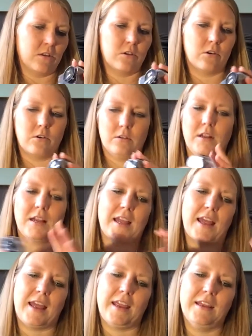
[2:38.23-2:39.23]
Cool,
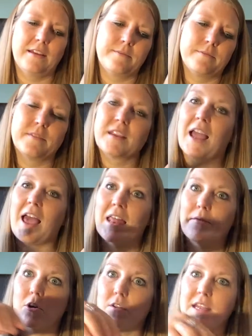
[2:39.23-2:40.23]
okay. And
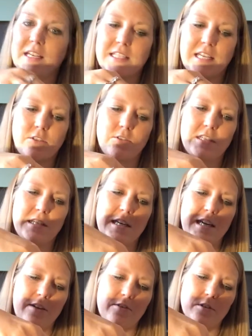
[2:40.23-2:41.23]
then we've got the accessories in
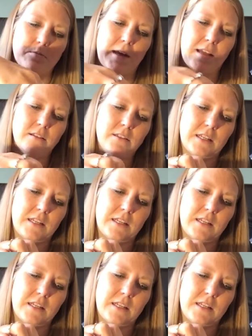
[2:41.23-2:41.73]
here as well.